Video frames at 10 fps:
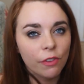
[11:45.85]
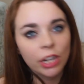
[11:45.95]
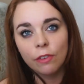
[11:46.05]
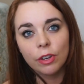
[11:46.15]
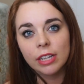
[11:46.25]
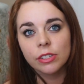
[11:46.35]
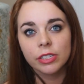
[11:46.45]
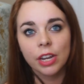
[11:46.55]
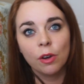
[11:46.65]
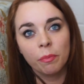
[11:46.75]
any of you guys are
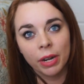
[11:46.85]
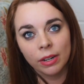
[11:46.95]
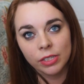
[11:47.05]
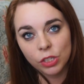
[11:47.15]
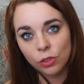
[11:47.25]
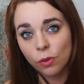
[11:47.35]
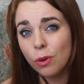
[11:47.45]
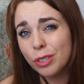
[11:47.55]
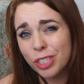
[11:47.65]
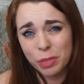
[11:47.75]
stay-at-home parents
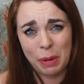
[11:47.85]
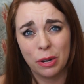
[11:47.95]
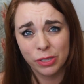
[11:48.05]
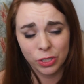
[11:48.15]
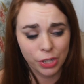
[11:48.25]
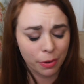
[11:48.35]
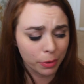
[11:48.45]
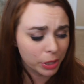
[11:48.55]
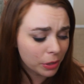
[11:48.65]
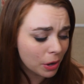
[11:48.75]
or just parents in
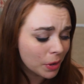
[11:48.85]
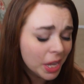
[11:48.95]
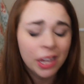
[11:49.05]
general, you know,